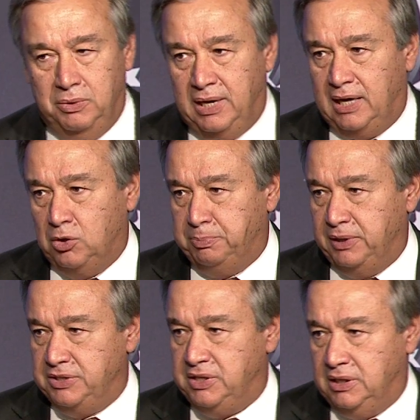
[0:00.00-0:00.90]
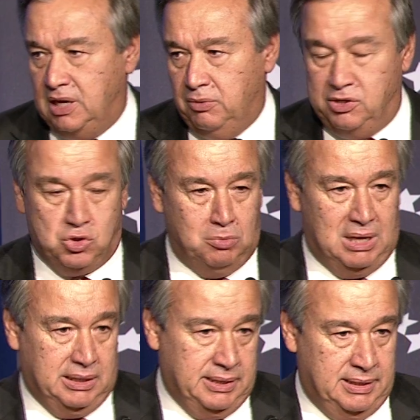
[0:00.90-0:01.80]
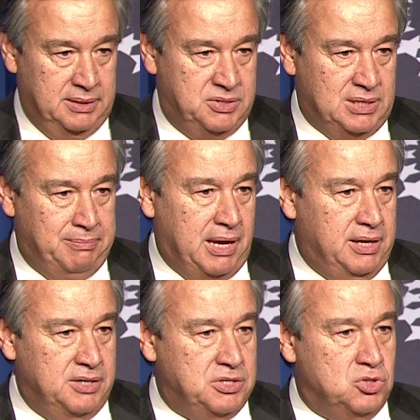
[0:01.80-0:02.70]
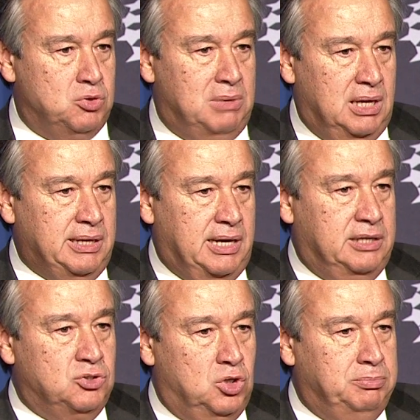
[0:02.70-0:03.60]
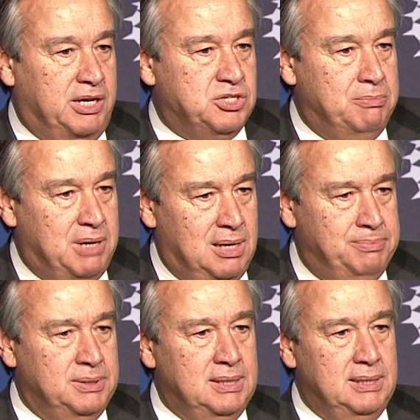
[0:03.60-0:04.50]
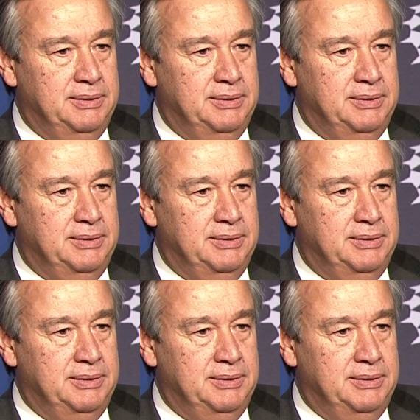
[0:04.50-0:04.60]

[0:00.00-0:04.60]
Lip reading: We are operating now in Somalia, and some areas in Somalia are controlled by Shabab.